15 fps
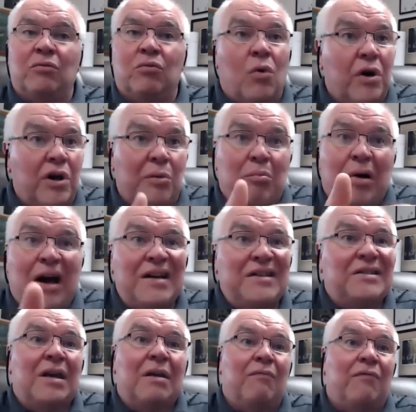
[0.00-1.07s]
want to buy
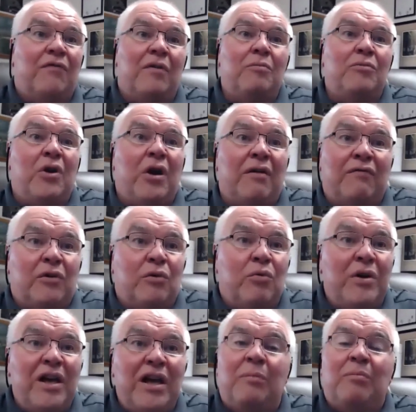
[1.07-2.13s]
something from you every
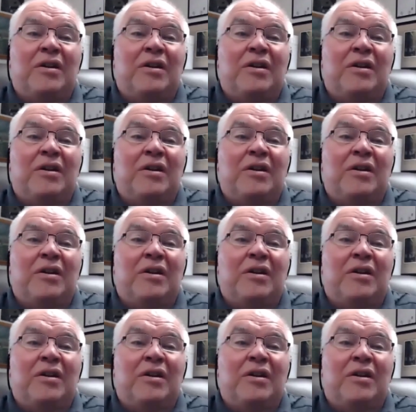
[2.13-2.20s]
week,